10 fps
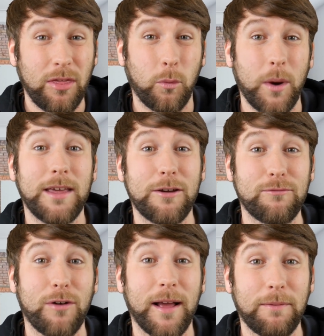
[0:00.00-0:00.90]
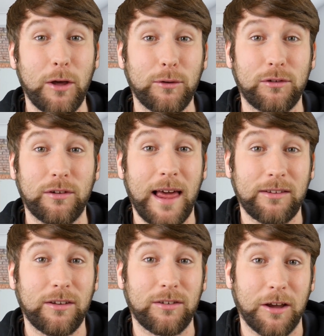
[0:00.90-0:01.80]
the way you write those
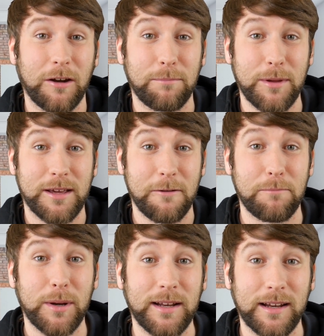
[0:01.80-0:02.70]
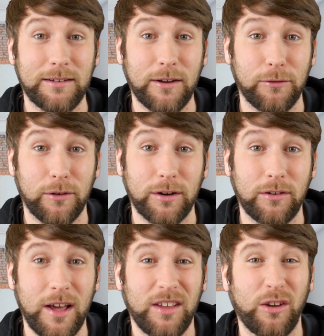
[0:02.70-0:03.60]
letters are going to be completely different.
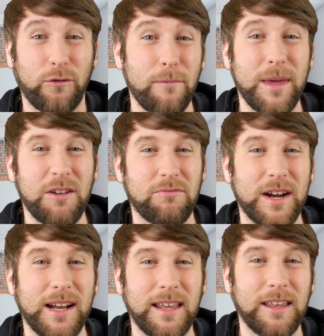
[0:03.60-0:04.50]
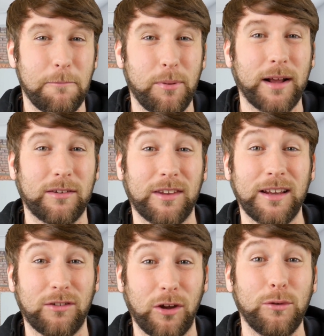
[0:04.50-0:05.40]
So for me, really, you're
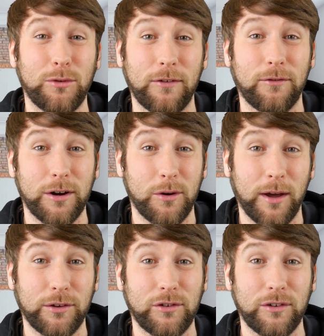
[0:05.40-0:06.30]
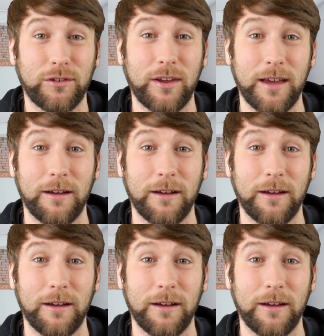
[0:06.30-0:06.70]
practicing 2 different questions here.